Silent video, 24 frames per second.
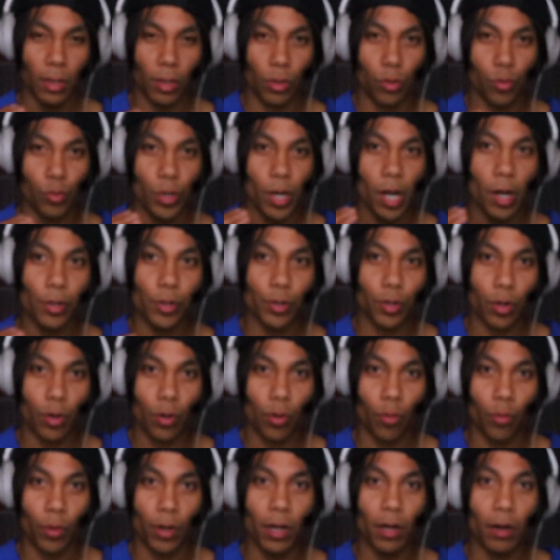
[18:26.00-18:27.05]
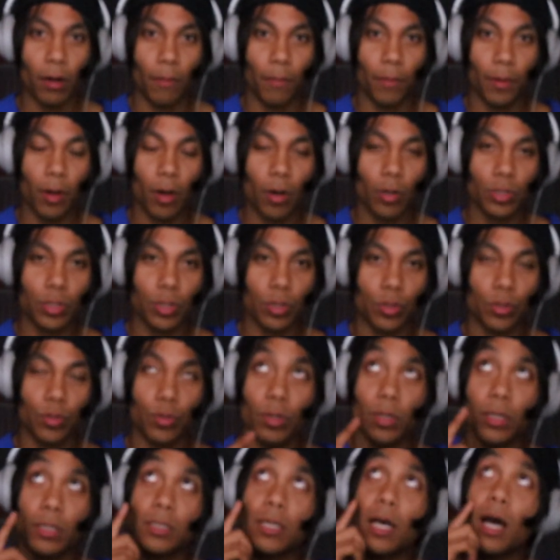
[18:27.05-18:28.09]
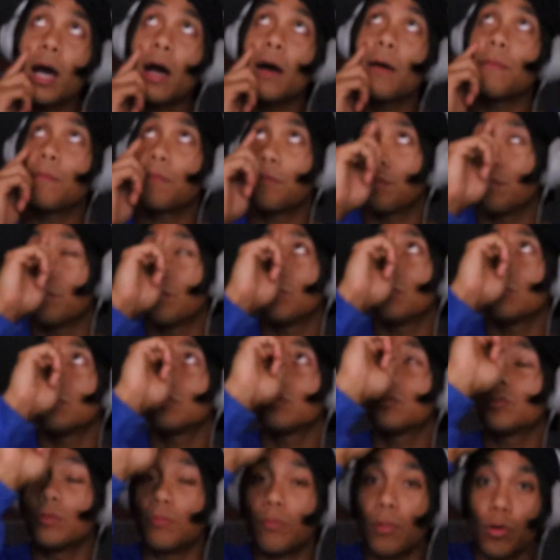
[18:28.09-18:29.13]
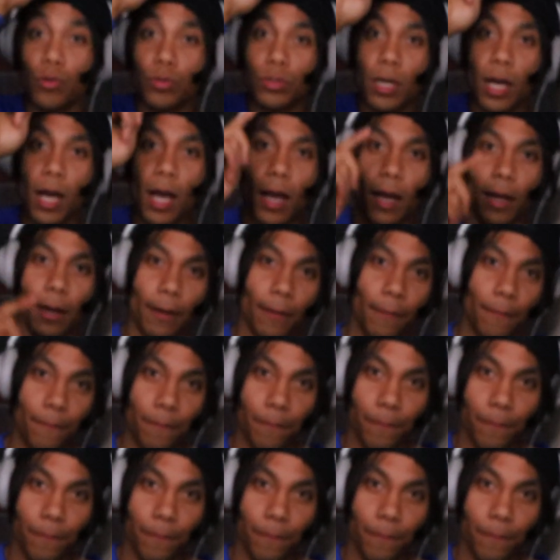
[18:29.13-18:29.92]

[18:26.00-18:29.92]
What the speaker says: throughout your career, but also to the top, to the Most High.